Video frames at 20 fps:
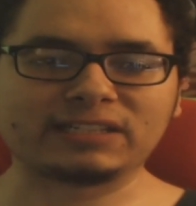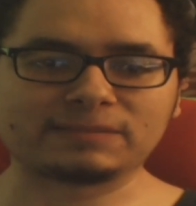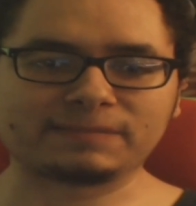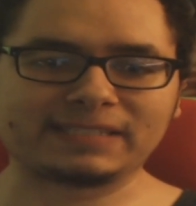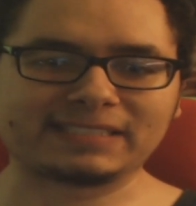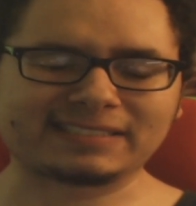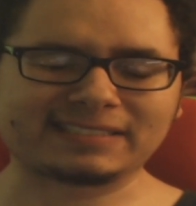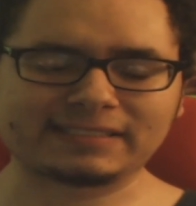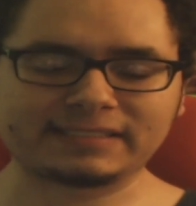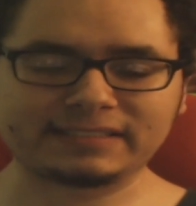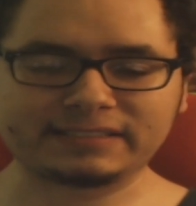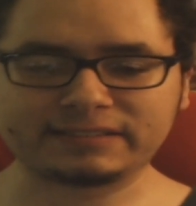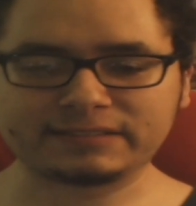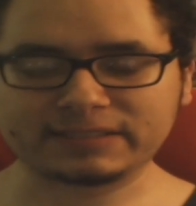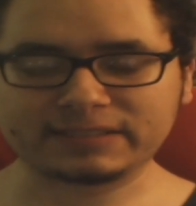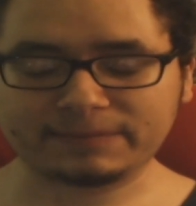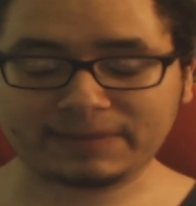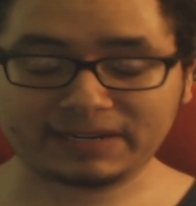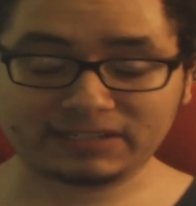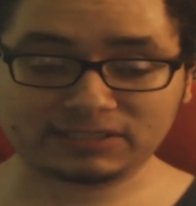basically
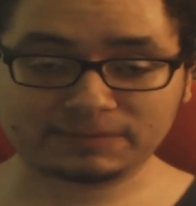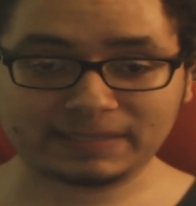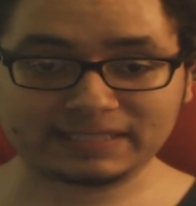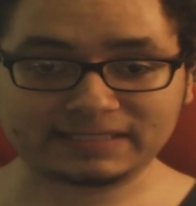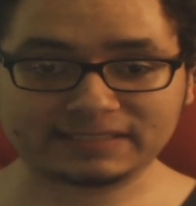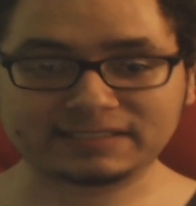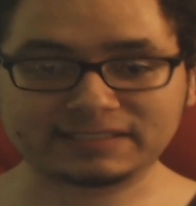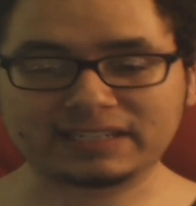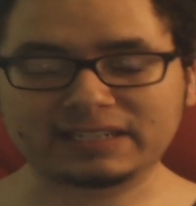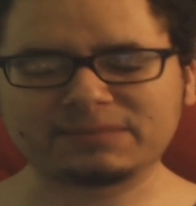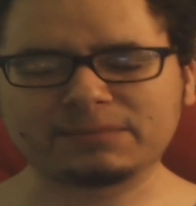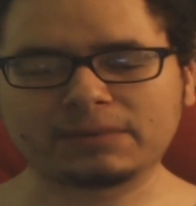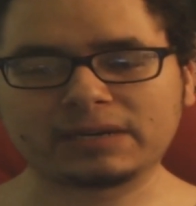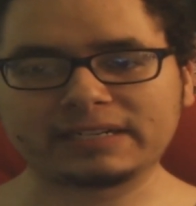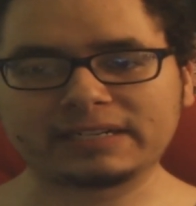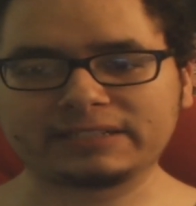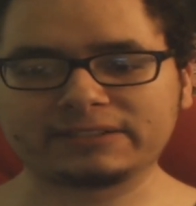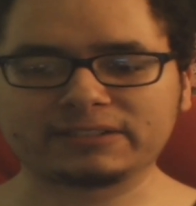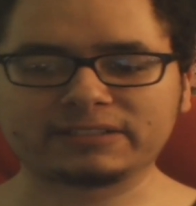somebody who spends a ton of money